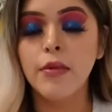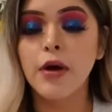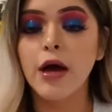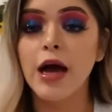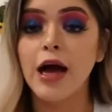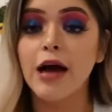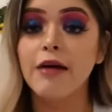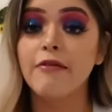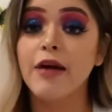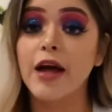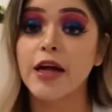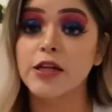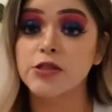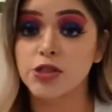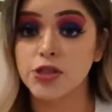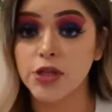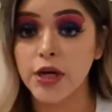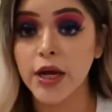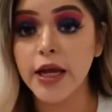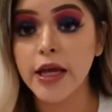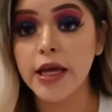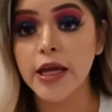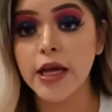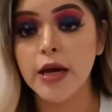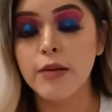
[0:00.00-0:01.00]
have extra
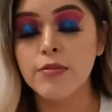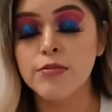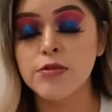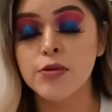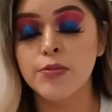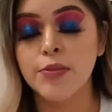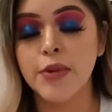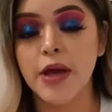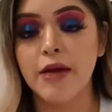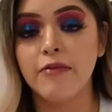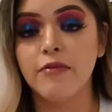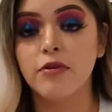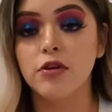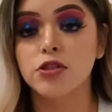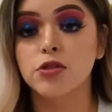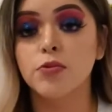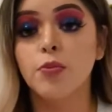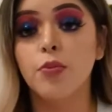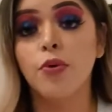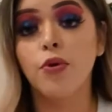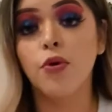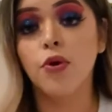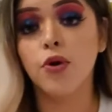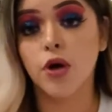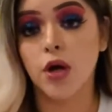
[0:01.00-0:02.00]
income to be able to
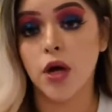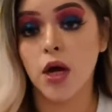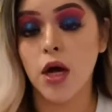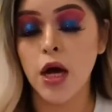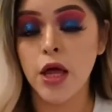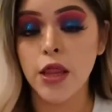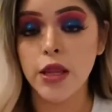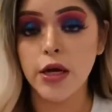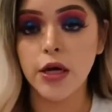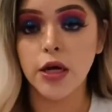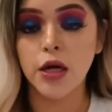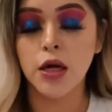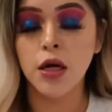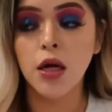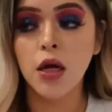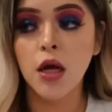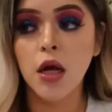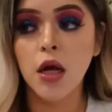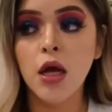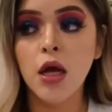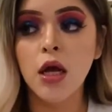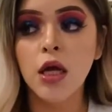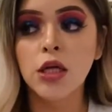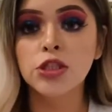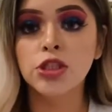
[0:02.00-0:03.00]
support other
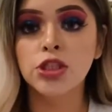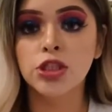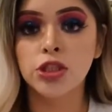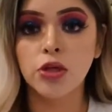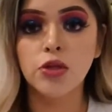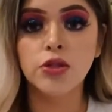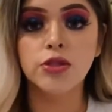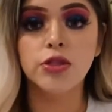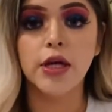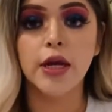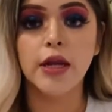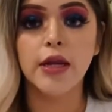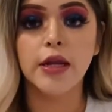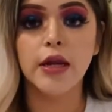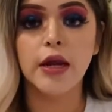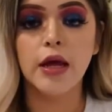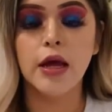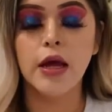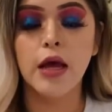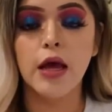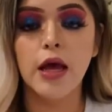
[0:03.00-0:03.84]
children,